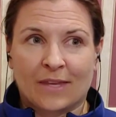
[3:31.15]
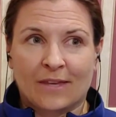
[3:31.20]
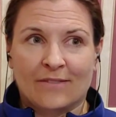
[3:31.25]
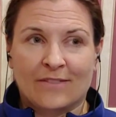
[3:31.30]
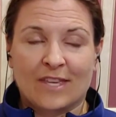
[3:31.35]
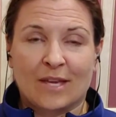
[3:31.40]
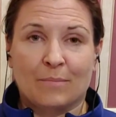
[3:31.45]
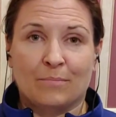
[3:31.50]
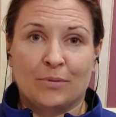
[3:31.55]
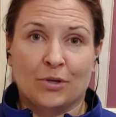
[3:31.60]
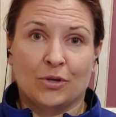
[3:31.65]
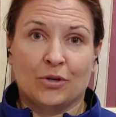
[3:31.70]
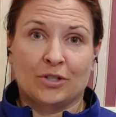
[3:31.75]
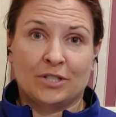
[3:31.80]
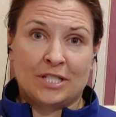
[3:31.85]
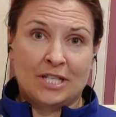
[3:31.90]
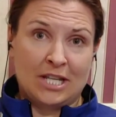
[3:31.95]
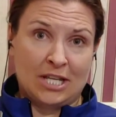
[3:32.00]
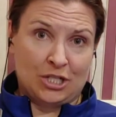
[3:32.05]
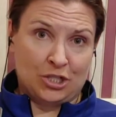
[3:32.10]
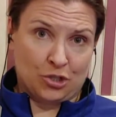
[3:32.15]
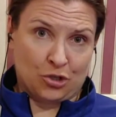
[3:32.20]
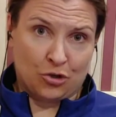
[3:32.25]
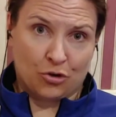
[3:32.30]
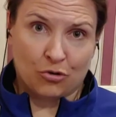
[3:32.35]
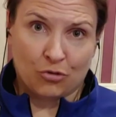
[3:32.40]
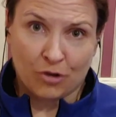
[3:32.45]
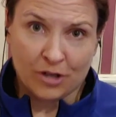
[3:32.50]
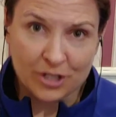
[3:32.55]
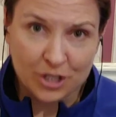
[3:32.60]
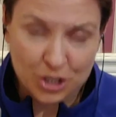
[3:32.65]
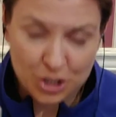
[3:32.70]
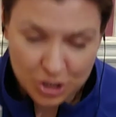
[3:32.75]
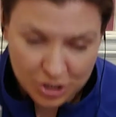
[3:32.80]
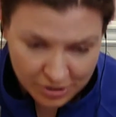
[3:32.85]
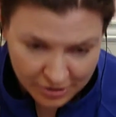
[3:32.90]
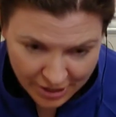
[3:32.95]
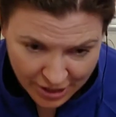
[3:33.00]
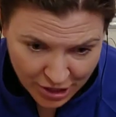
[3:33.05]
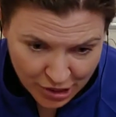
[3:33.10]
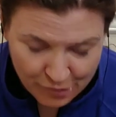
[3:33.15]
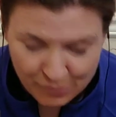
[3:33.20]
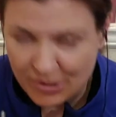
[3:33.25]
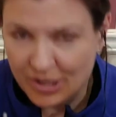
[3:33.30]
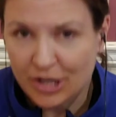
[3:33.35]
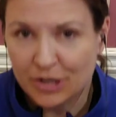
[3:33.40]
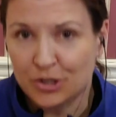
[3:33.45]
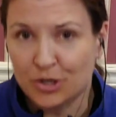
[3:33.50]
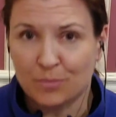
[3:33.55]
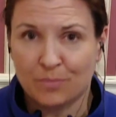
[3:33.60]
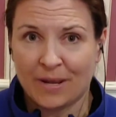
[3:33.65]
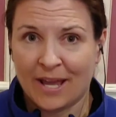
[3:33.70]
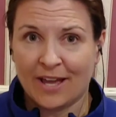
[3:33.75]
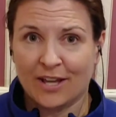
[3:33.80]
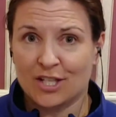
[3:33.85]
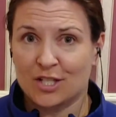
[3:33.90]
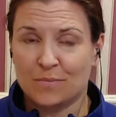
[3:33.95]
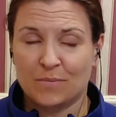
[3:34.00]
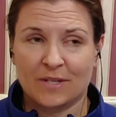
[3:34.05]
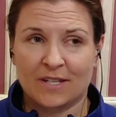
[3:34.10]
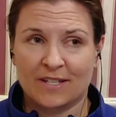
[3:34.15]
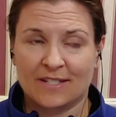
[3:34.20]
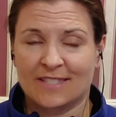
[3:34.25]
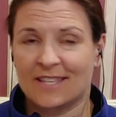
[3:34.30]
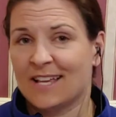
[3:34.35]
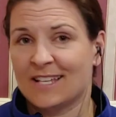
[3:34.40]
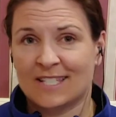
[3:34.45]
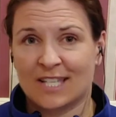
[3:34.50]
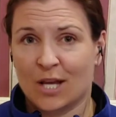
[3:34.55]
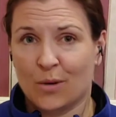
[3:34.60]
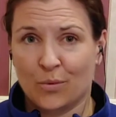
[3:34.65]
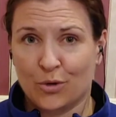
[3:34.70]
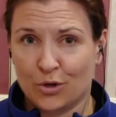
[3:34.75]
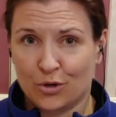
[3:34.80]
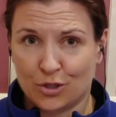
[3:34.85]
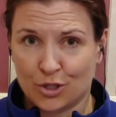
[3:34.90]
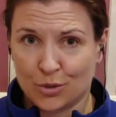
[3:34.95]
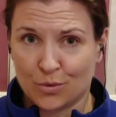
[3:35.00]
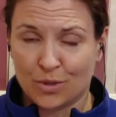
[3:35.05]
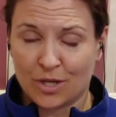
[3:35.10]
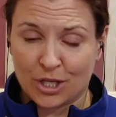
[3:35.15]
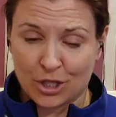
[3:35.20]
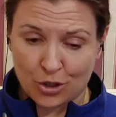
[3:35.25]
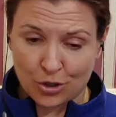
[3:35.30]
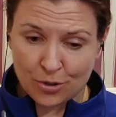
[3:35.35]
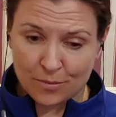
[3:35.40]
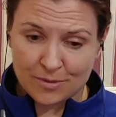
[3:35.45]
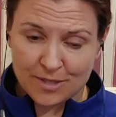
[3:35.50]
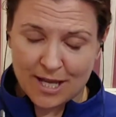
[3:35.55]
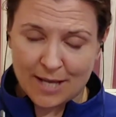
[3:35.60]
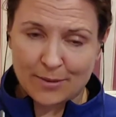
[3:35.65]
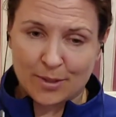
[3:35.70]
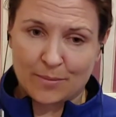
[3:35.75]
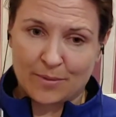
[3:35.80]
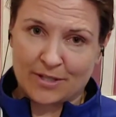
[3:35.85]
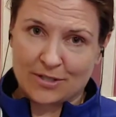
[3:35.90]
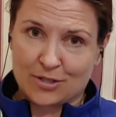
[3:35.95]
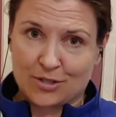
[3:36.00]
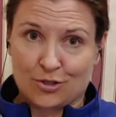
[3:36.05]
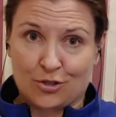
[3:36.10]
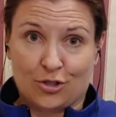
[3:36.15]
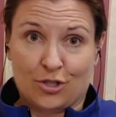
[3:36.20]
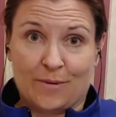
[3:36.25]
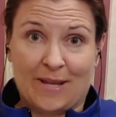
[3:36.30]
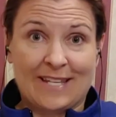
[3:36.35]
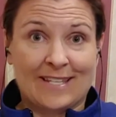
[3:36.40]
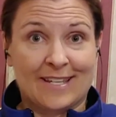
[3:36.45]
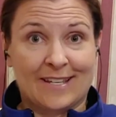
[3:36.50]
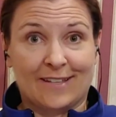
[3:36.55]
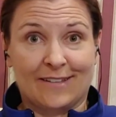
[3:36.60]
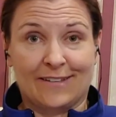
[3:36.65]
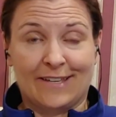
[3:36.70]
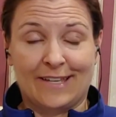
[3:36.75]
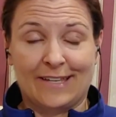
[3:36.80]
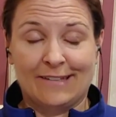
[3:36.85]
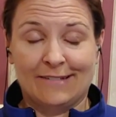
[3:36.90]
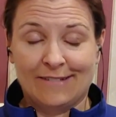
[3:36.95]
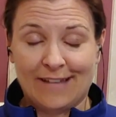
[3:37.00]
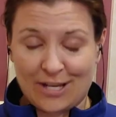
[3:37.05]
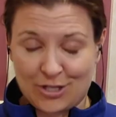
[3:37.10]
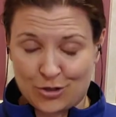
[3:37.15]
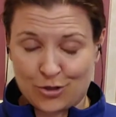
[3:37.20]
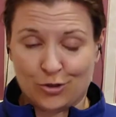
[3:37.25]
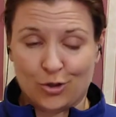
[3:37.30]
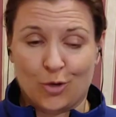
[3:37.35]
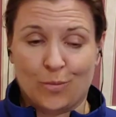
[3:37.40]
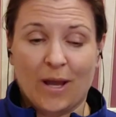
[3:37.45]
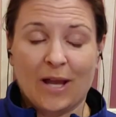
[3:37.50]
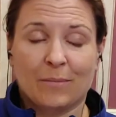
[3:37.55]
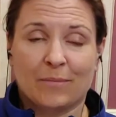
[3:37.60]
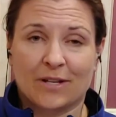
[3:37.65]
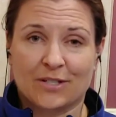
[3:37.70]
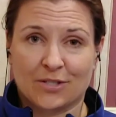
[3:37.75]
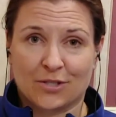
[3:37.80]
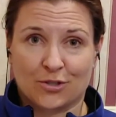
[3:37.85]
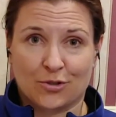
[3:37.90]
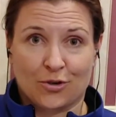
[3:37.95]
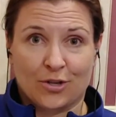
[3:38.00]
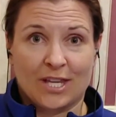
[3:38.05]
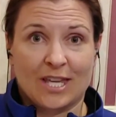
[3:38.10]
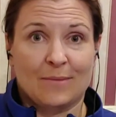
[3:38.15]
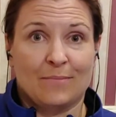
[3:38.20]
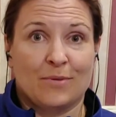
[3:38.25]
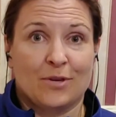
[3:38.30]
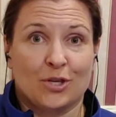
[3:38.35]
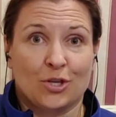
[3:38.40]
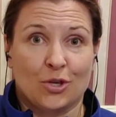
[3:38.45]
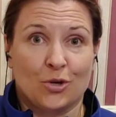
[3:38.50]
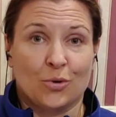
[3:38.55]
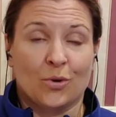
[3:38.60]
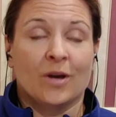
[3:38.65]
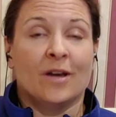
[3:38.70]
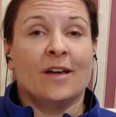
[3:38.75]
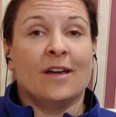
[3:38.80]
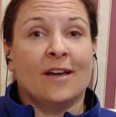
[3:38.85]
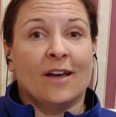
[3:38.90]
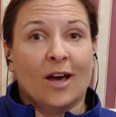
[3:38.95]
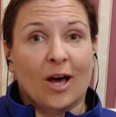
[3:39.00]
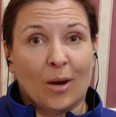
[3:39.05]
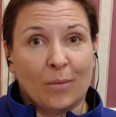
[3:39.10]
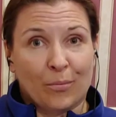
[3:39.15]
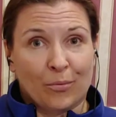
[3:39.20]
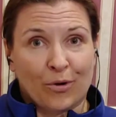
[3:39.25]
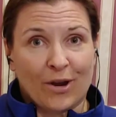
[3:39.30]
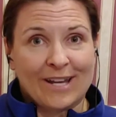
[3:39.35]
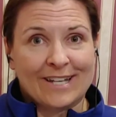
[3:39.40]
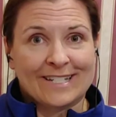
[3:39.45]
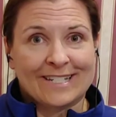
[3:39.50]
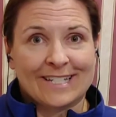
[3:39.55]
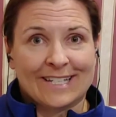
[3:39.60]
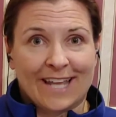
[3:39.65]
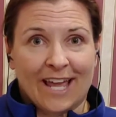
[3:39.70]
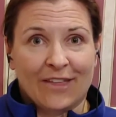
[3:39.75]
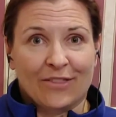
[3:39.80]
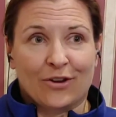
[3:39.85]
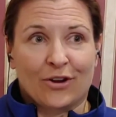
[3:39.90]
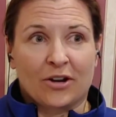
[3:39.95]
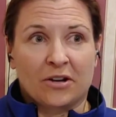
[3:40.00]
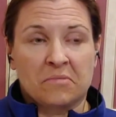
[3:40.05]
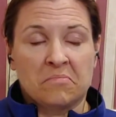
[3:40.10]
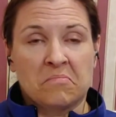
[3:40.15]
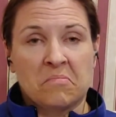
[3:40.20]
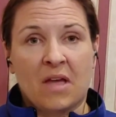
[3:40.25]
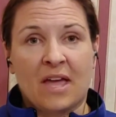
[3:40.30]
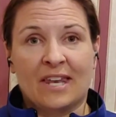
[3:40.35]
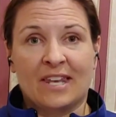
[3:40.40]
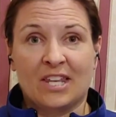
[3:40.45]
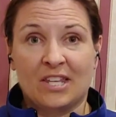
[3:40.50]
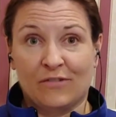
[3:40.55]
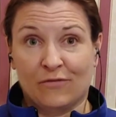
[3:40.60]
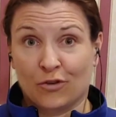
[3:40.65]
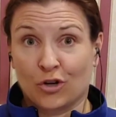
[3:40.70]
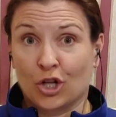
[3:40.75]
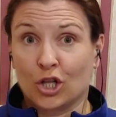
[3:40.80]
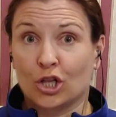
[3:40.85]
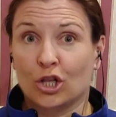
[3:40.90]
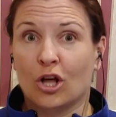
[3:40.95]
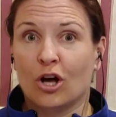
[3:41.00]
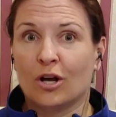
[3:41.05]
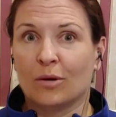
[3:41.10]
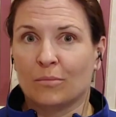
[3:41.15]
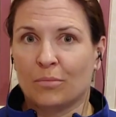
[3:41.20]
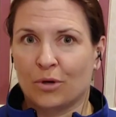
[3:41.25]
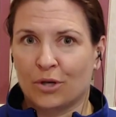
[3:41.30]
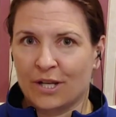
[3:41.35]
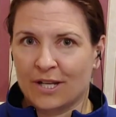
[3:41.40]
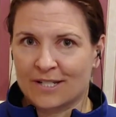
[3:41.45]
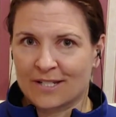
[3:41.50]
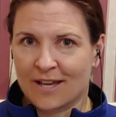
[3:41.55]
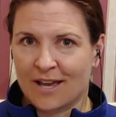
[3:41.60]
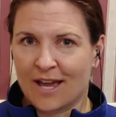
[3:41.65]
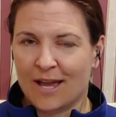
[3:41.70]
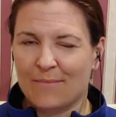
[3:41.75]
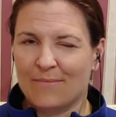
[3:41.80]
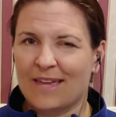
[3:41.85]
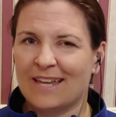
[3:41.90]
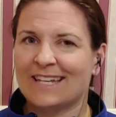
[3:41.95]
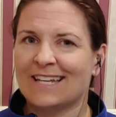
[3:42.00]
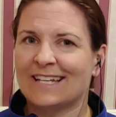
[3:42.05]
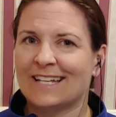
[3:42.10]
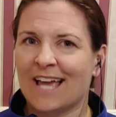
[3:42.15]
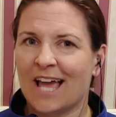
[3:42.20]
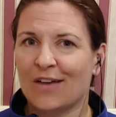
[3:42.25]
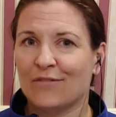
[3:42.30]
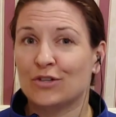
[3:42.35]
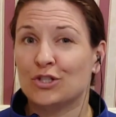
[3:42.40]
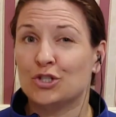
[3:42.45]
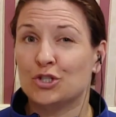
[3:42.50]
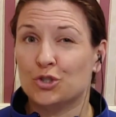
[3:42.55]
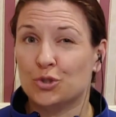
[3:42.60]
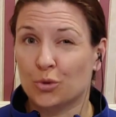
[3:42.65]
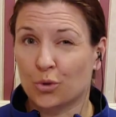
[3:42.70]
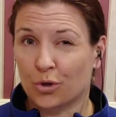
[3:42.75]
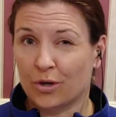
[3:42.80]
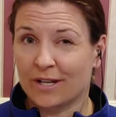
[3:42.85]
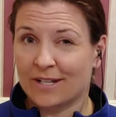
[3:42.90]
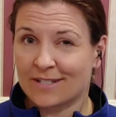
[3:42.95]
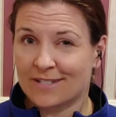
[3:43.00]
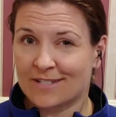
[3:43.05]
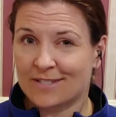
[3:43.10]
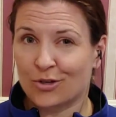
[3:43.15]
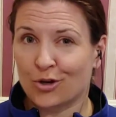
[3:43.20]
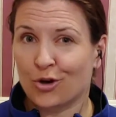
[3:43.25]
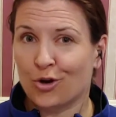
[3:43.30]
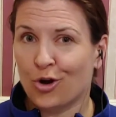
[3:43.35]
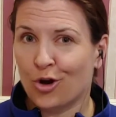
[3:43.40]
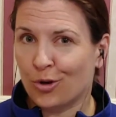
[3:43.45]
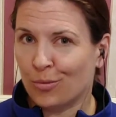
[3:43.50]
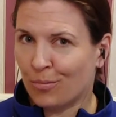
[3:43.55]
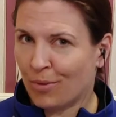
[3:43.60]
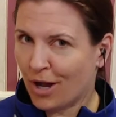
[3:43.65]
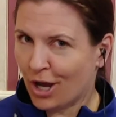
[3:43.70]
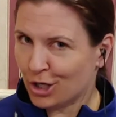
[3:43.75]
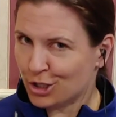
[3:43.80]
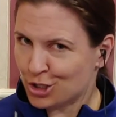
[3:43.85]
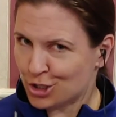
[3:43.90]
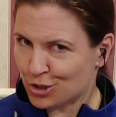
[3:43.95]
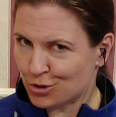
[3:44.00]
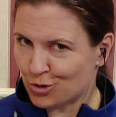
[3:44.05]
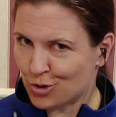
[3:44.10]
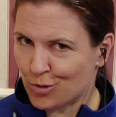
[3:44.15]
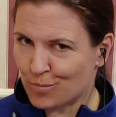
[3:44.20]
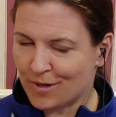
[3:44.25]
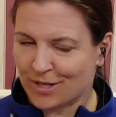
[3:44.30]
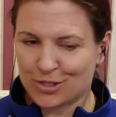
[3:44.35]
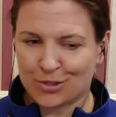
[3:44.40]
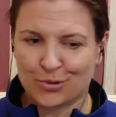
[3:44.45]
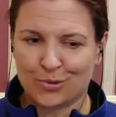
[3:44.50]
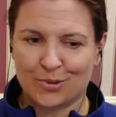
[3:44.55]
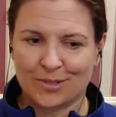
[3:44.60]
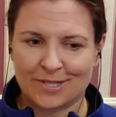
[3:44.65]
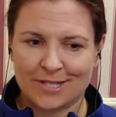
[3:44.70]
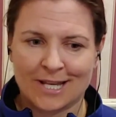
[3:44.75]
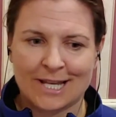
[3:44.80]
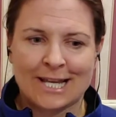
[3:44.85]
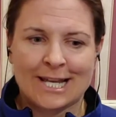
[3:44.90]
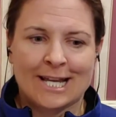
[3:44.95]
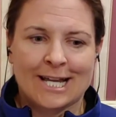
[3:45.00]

the ability to crunch like 300 pounds, because that's not what you're doing. Your abdominal muscles are basically, and your low back muscles are keeping you upright together and for a long period of time. They need to have endurance. They're called postural muscles.